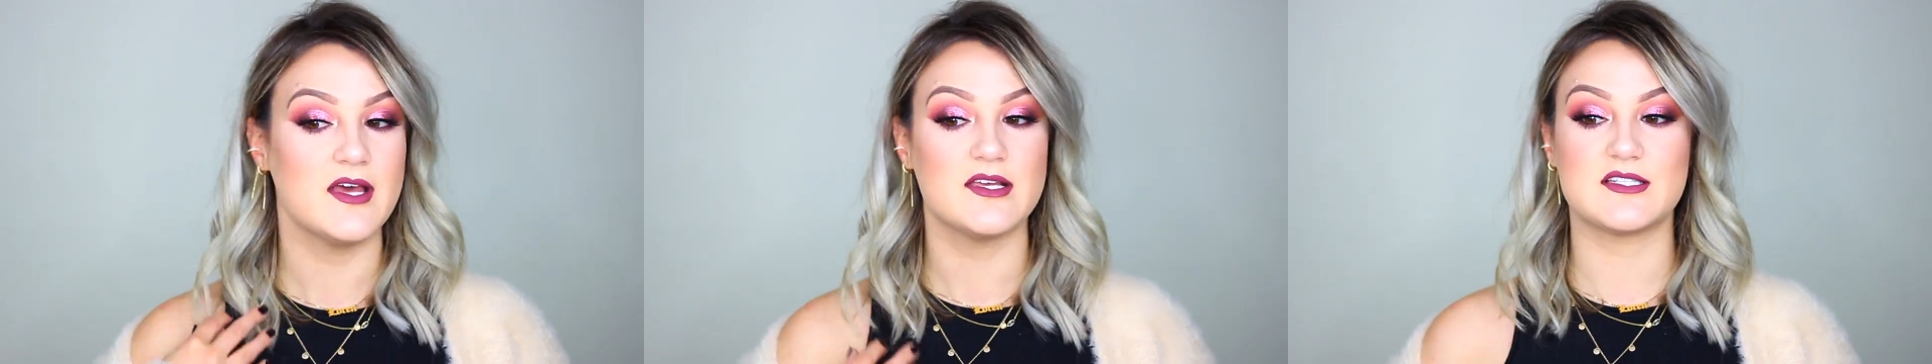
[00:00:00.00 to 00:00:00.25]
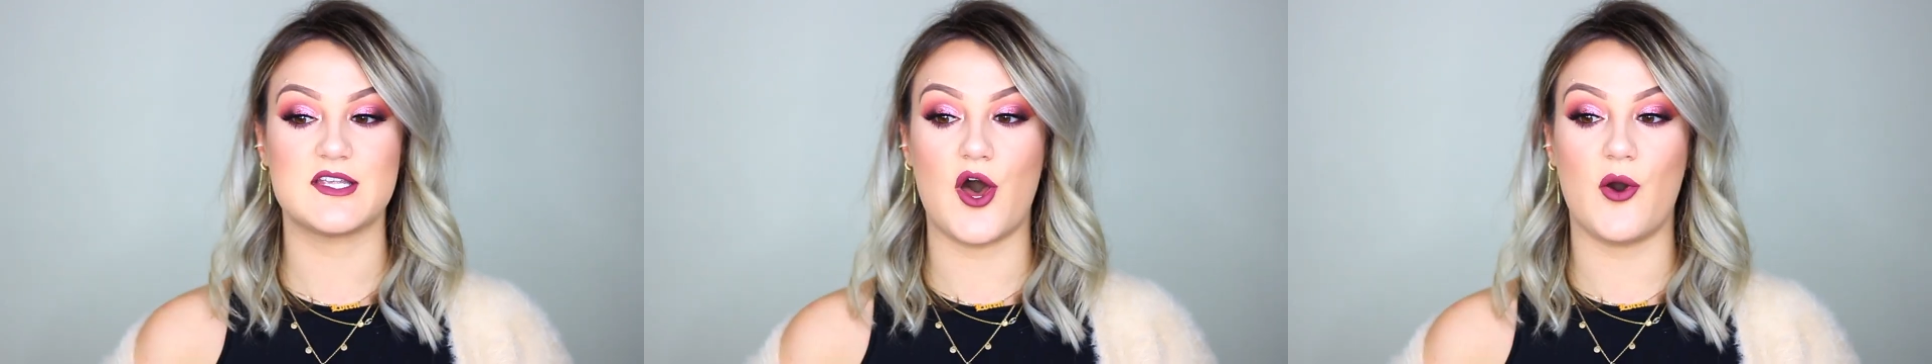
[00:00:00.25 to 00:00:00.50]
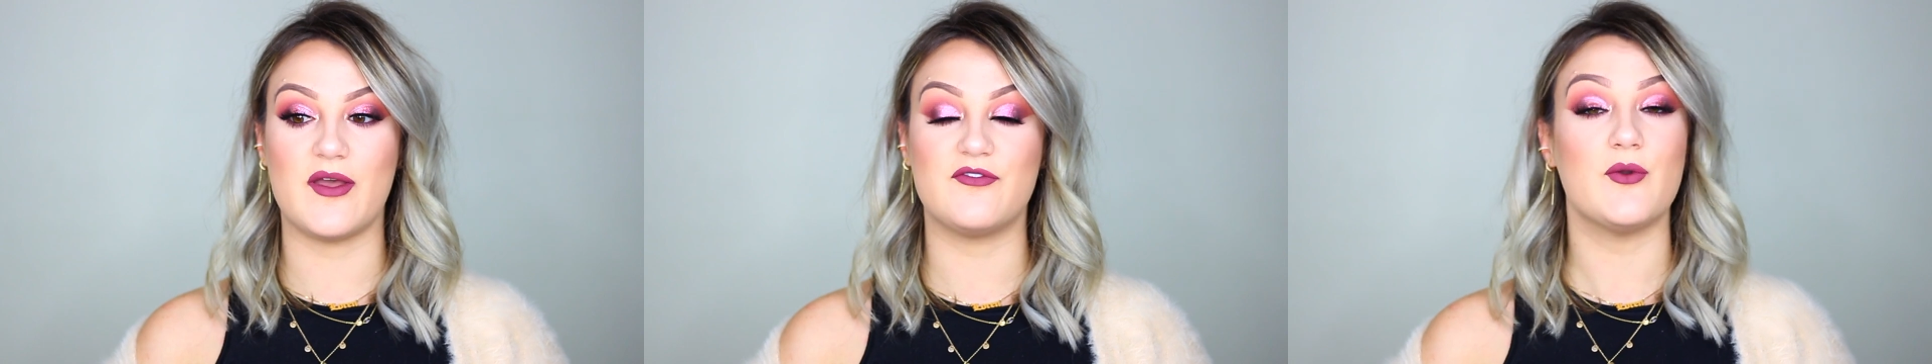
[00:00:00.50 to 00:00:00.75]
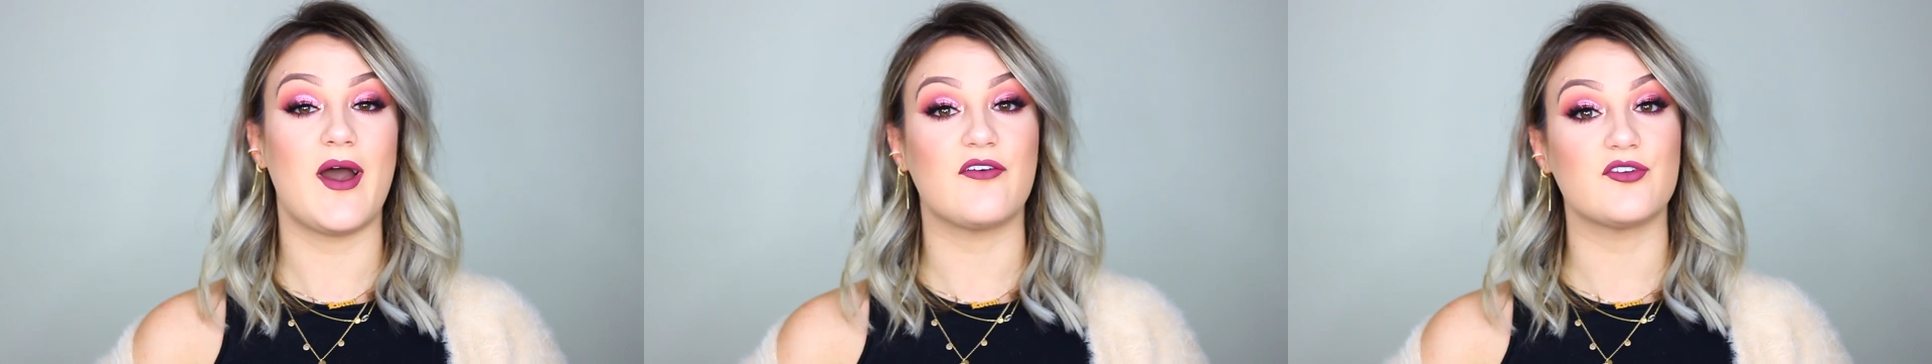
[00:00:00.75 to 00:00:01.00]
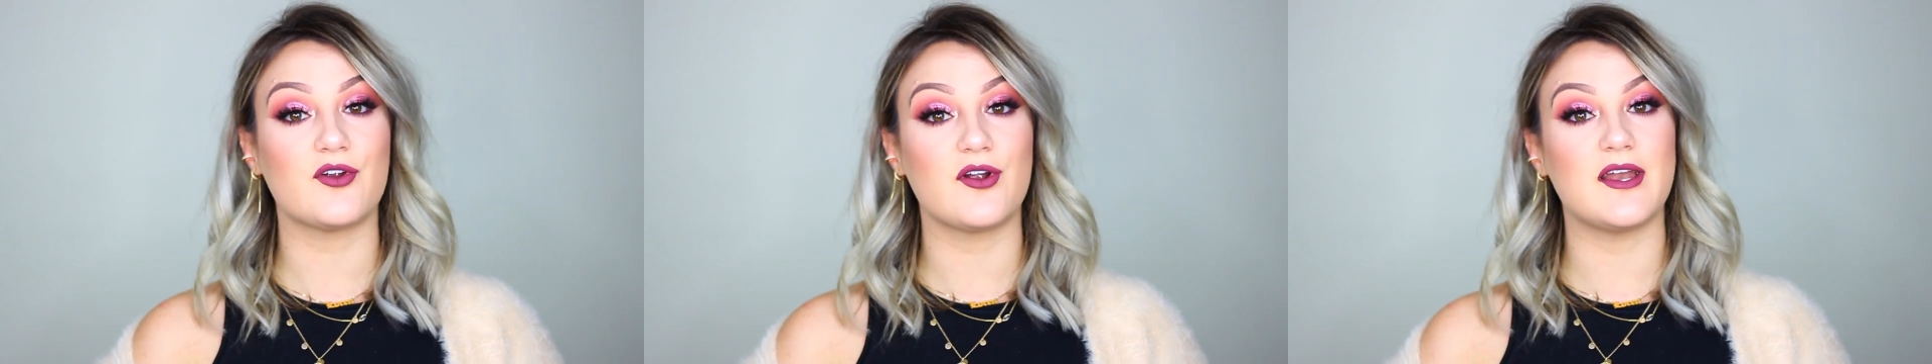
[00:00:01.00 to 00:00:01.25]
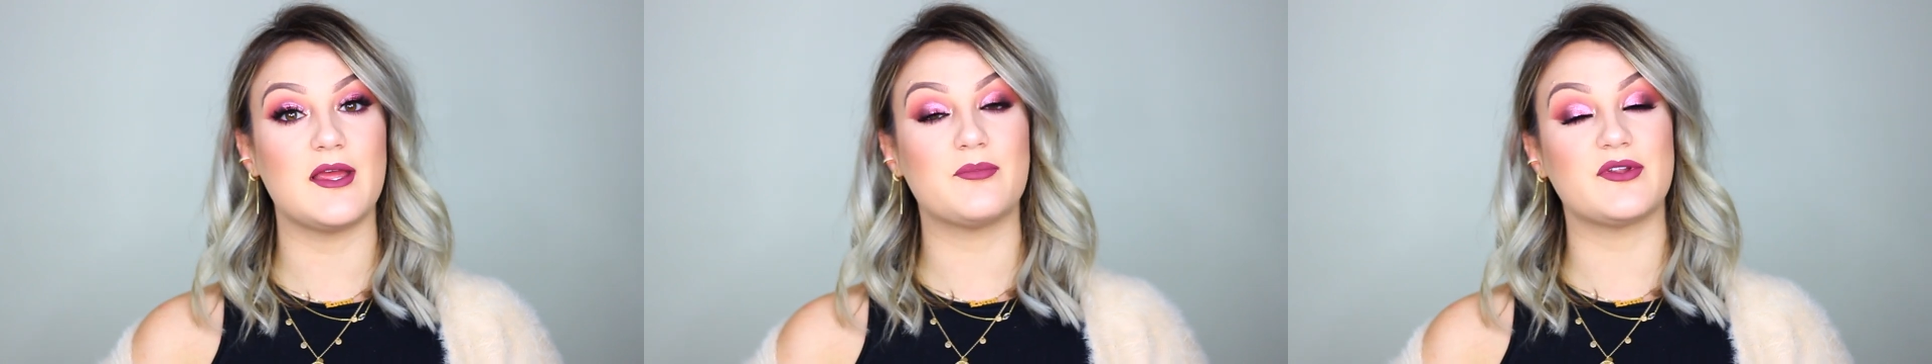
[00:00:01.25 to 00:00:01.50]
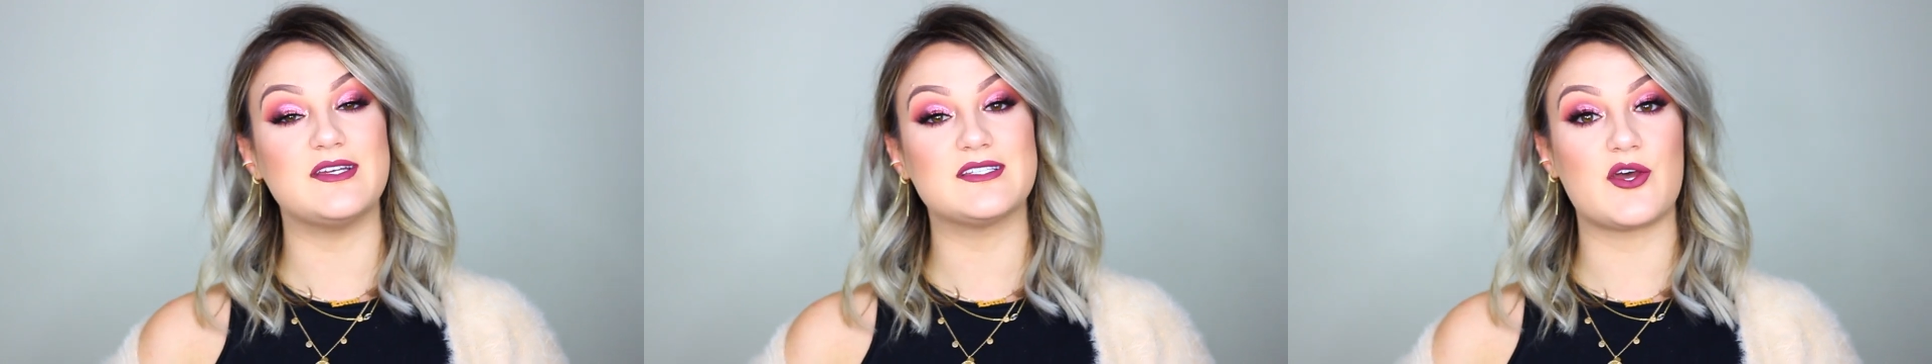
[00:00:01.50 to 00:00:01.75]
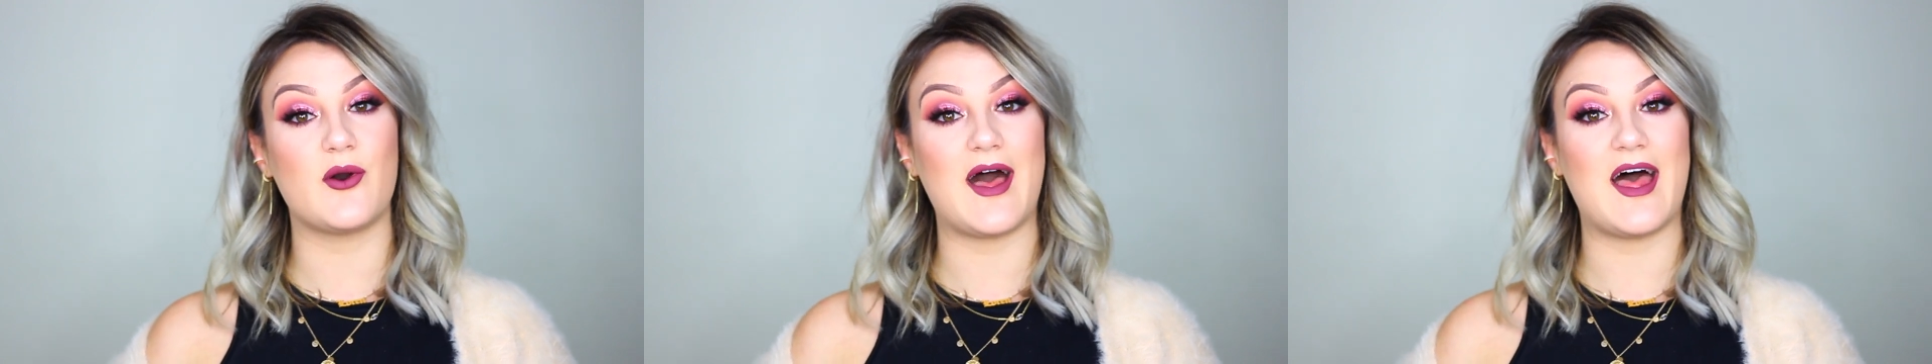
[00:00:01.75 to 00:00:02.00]
So if you haven't already,
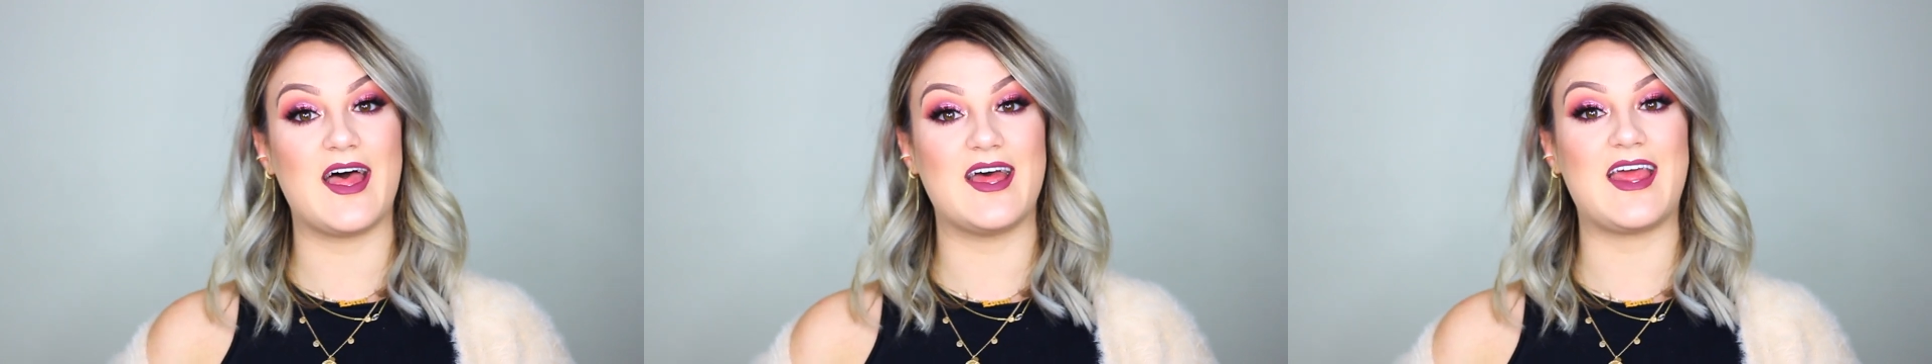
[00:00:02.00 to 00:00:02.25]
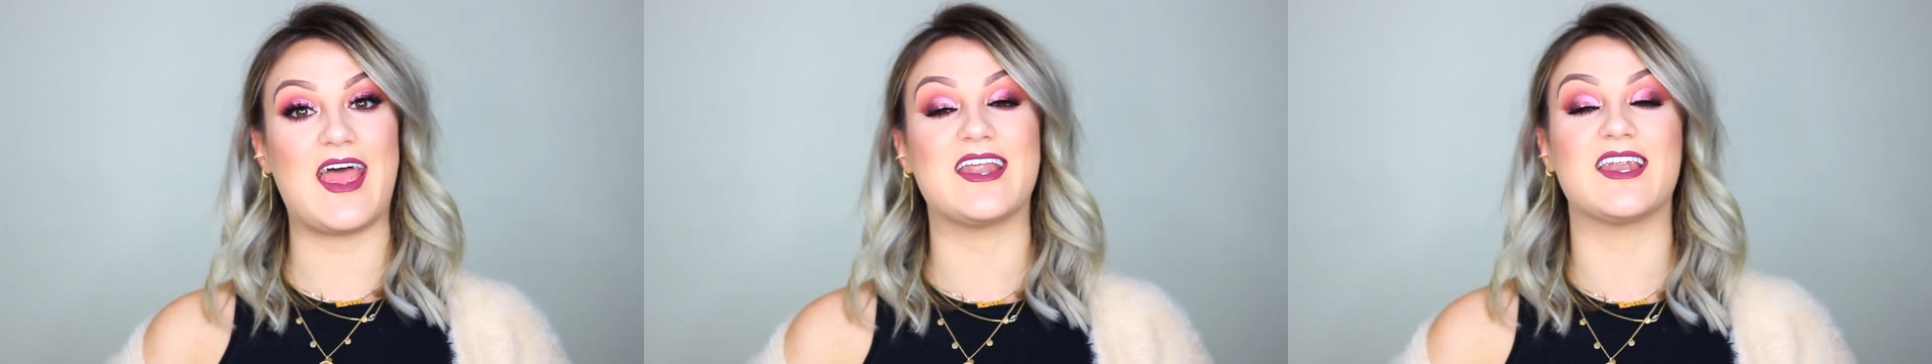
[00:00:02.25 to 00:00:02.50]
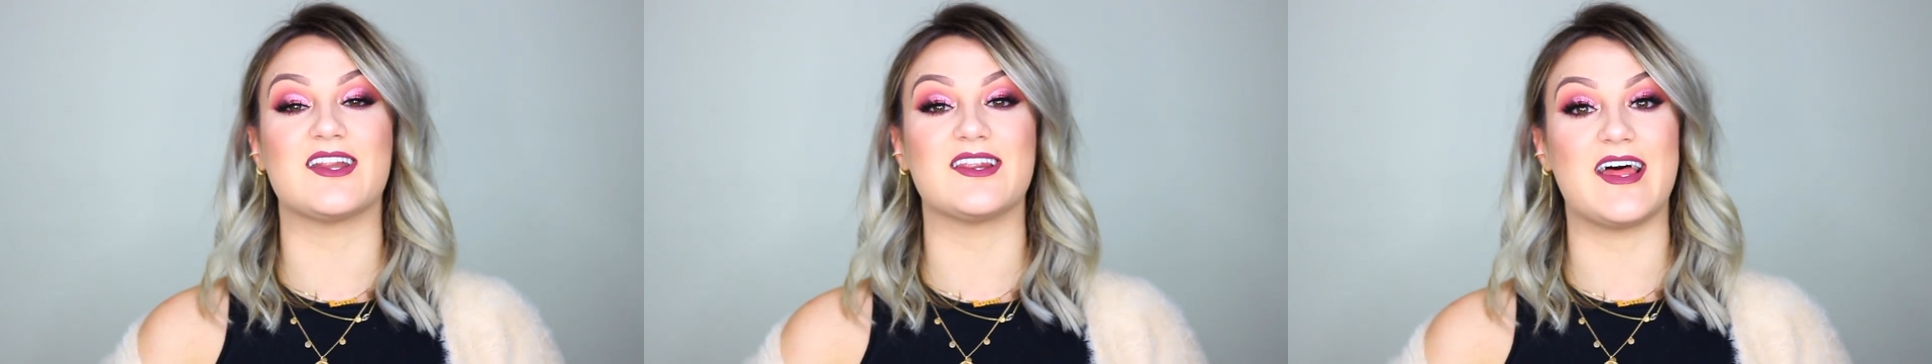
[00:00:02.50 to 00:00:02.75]
please go ahead and